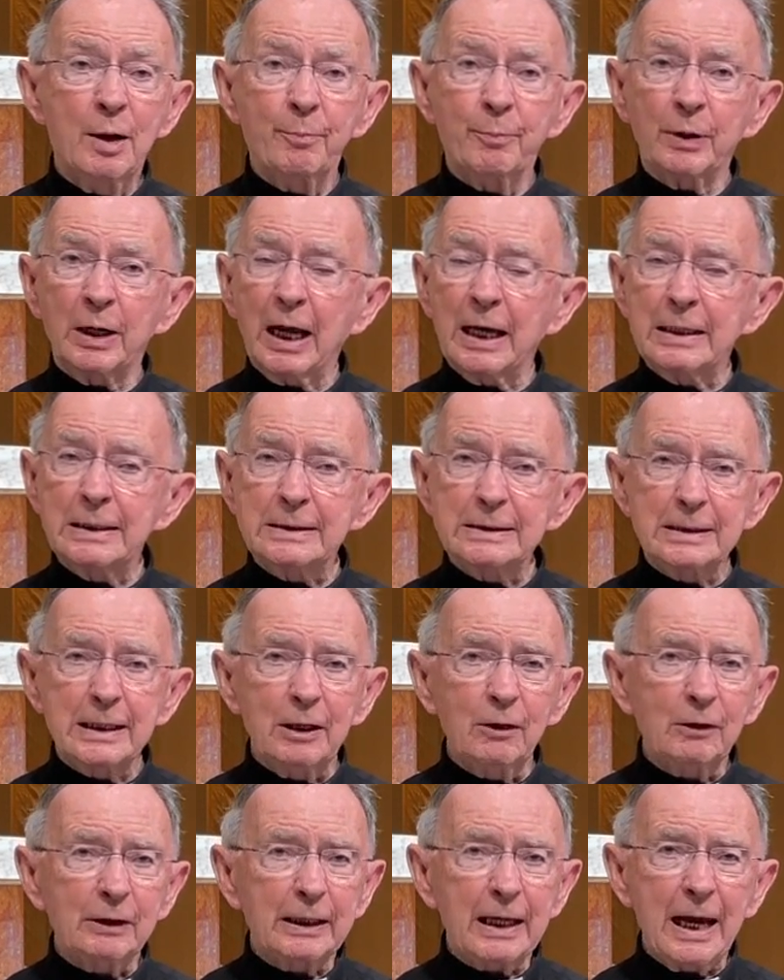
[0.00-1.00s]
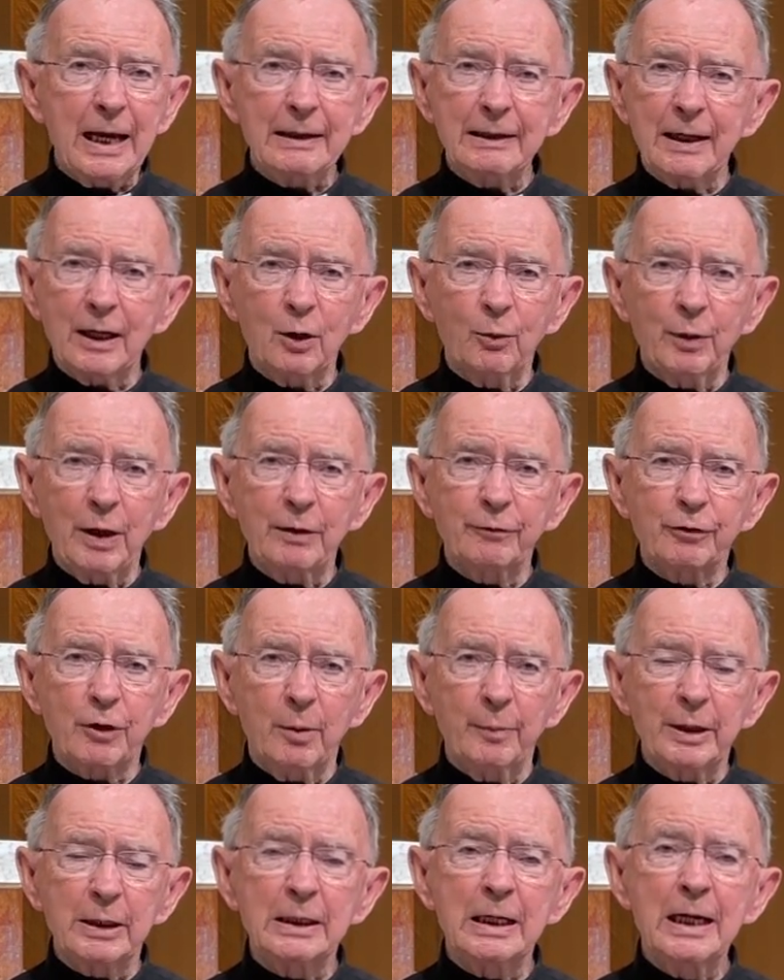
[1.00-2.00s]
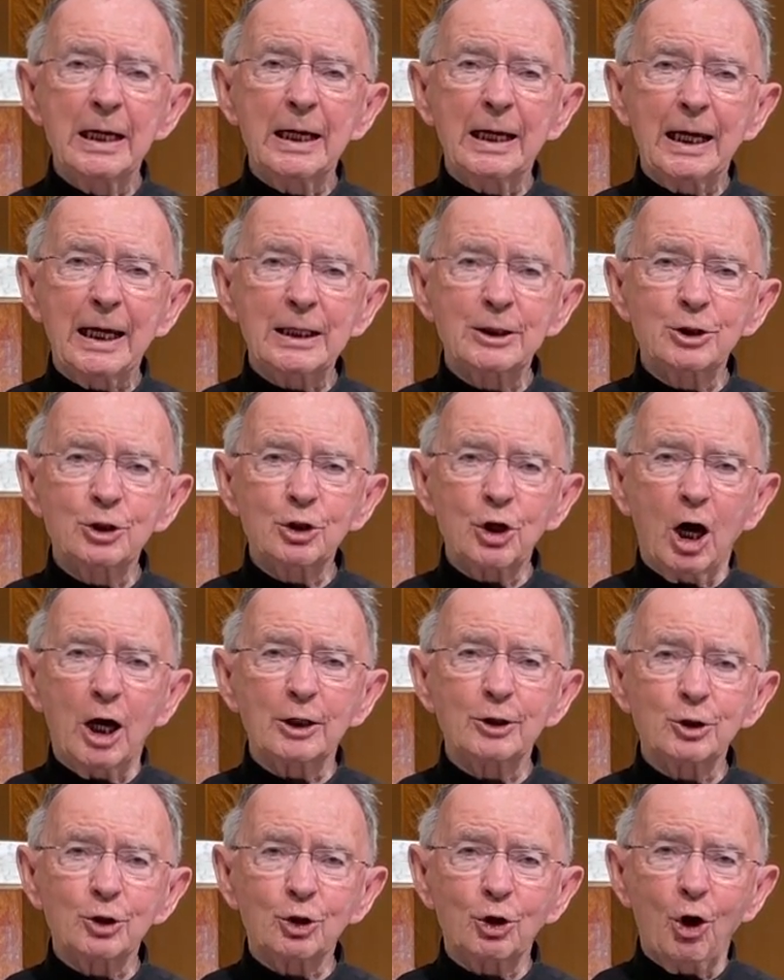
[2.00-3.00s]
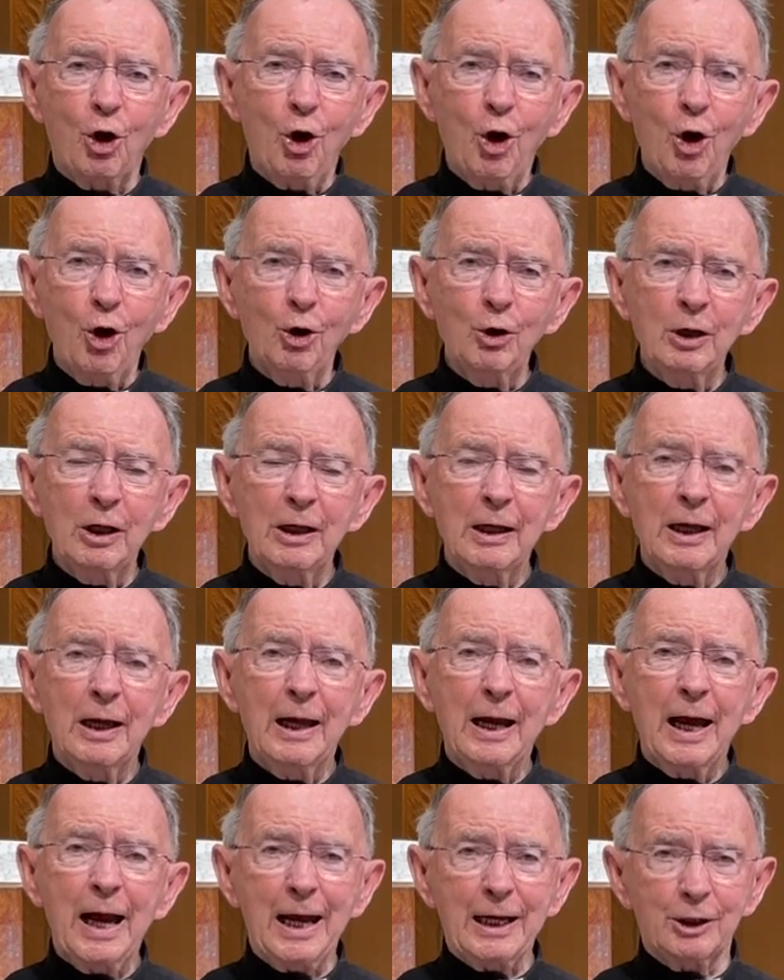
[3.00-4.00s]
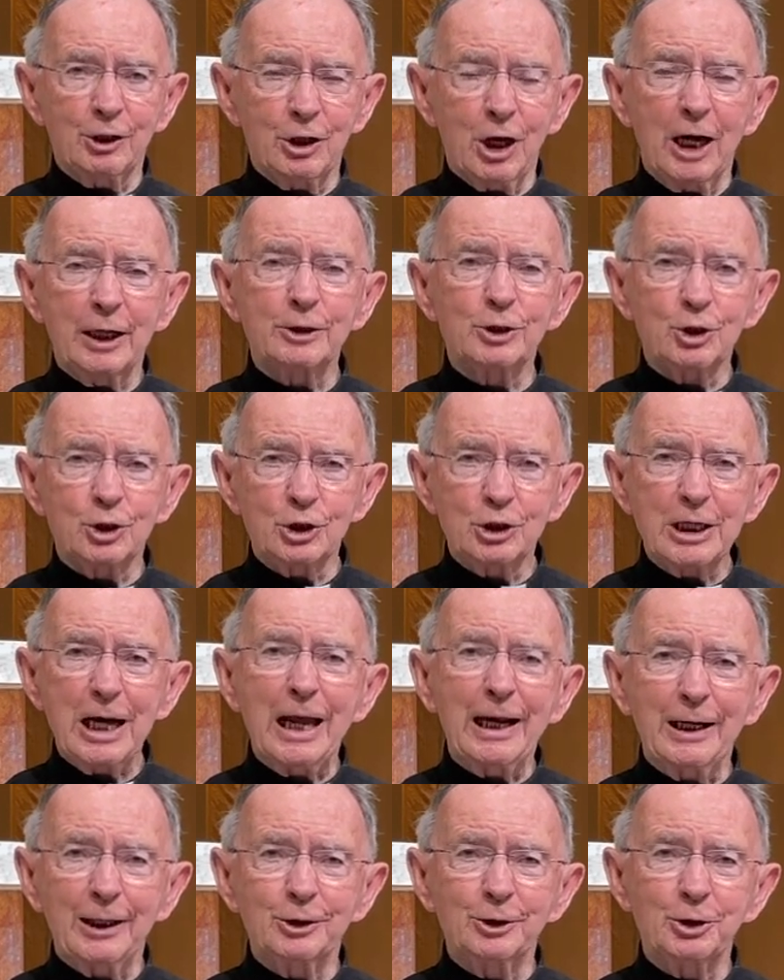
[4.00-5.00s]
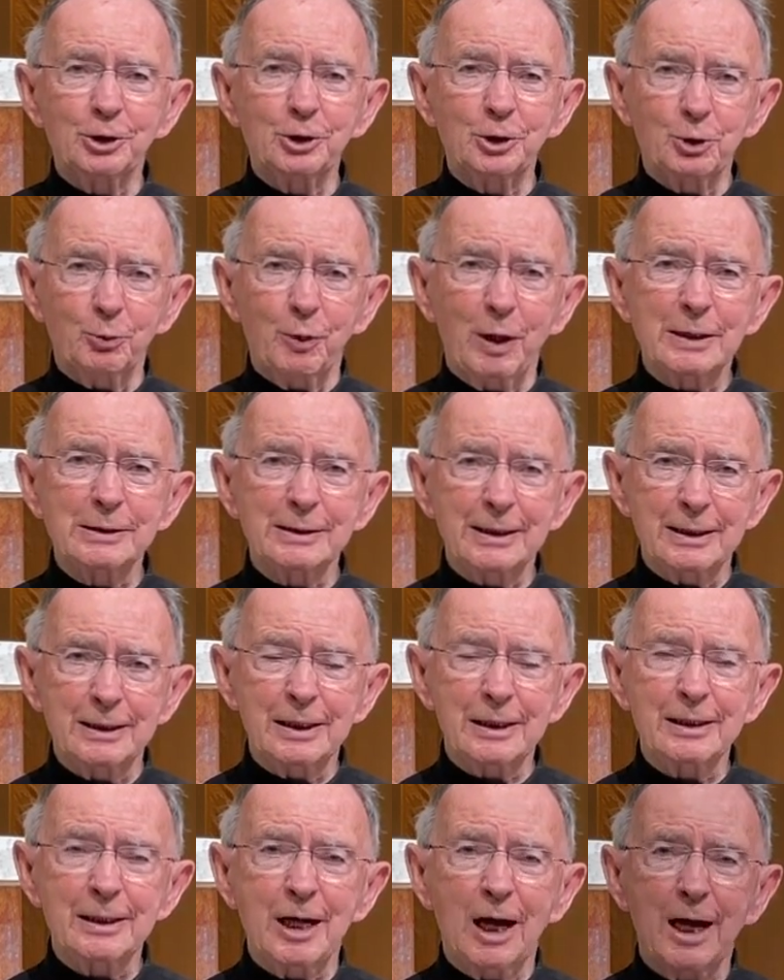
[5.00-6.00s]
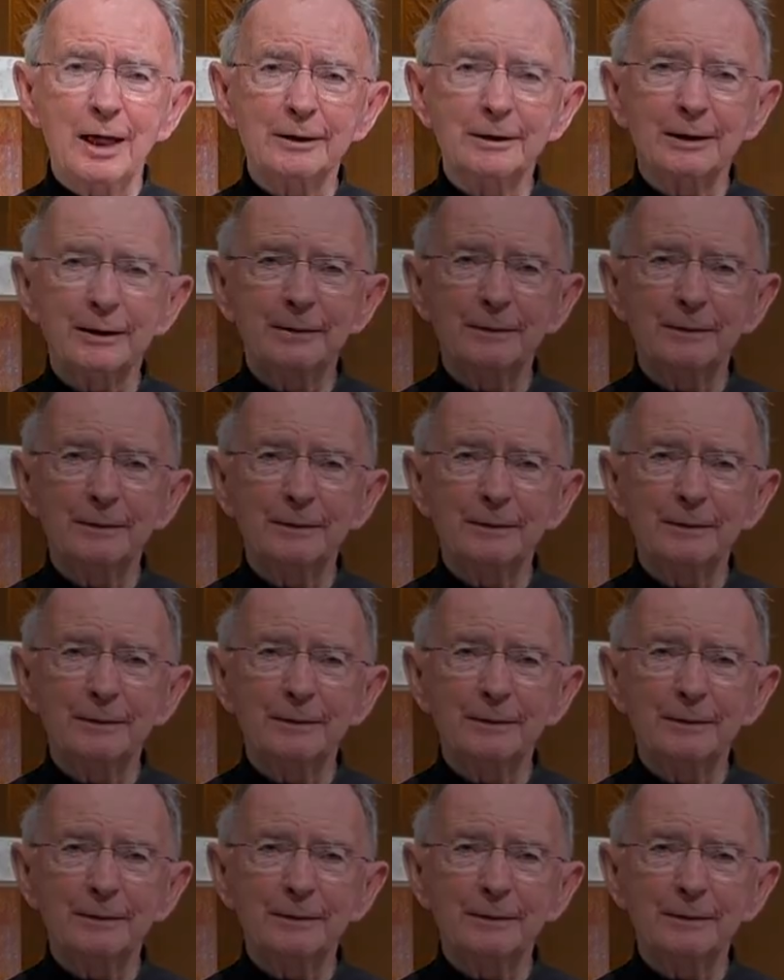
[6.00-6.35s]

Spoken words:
But I still can't get away from it. It's God's call and God's challenge to us, is it not?